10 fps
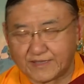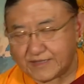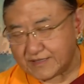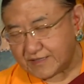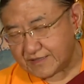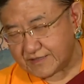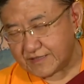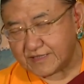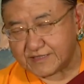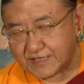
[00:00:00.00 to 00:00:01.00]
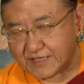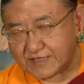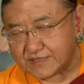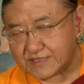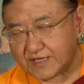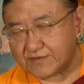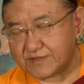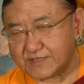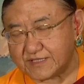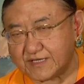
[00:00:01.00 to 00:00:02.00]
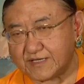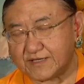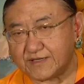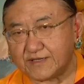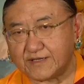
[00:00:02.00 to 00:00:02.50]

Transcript: In India, in South India,